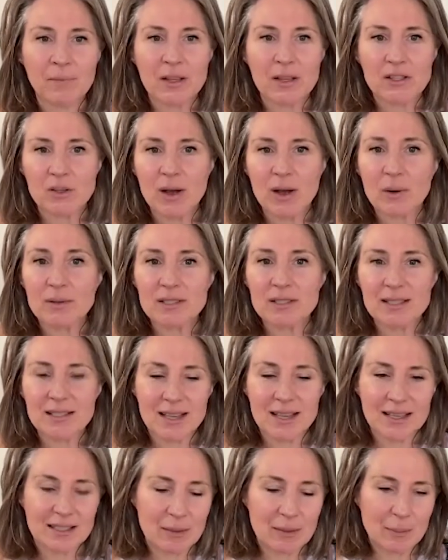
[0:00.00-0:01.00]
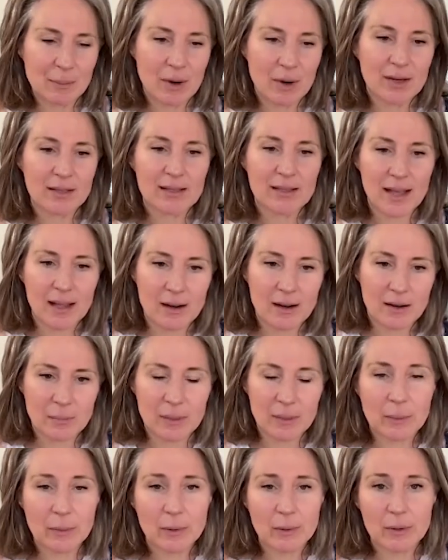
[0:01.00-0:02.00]
So I would just like to impart that on
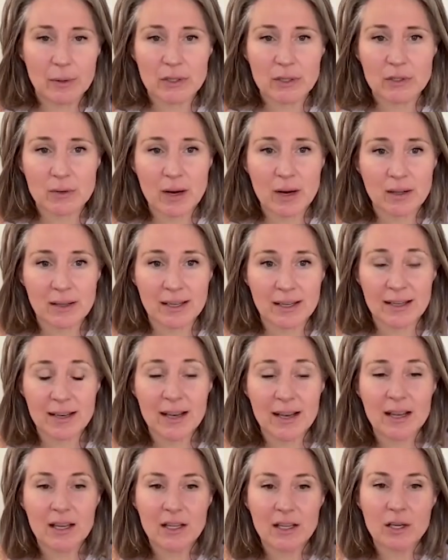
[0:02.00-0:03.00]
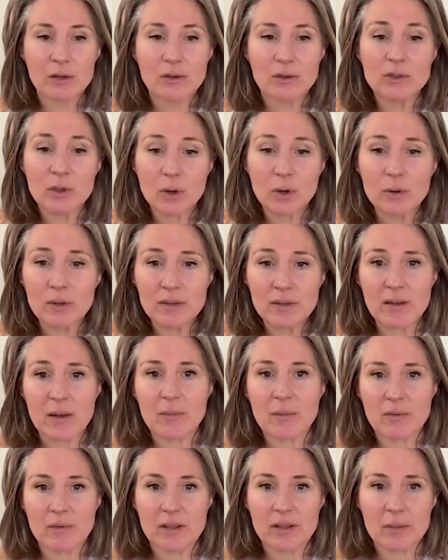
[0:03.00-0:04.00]
people who are struggling. You know, don't give up
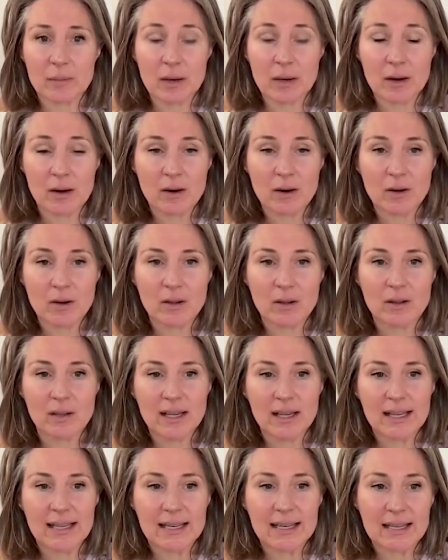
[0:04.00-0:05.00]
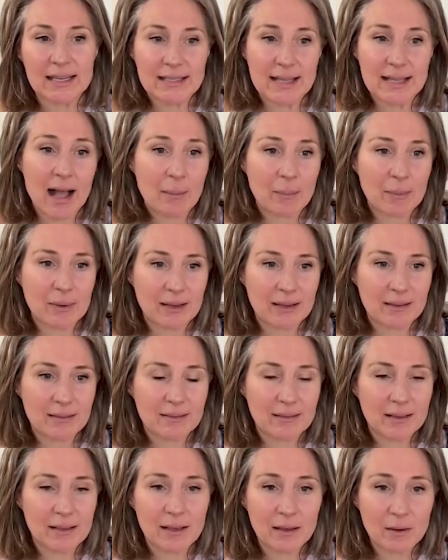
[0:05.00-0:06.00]
before the miracle. It is happening
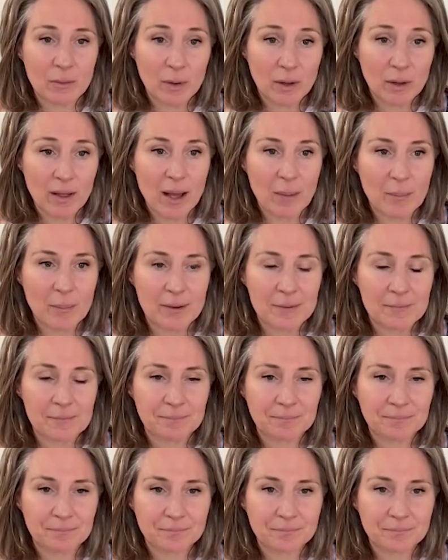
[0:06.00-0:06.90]
and it will happen.